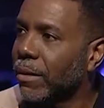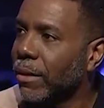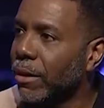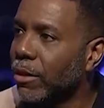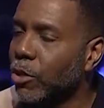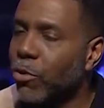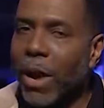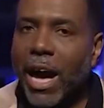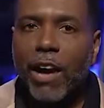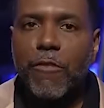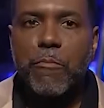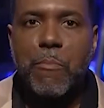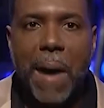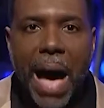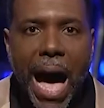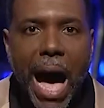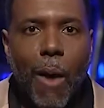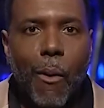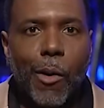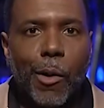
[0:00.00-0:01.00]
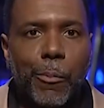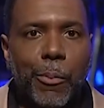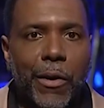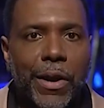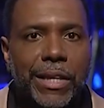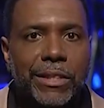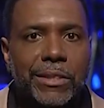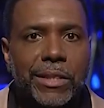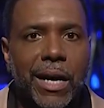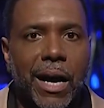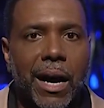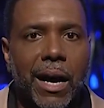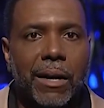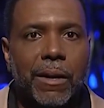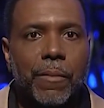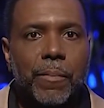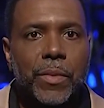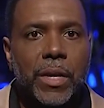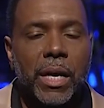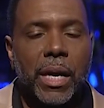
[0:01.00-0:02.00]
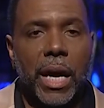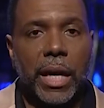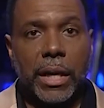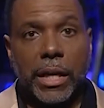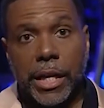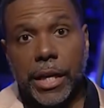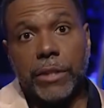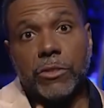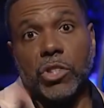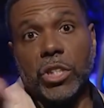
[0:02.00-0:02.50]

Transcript: You have power, praise God. And here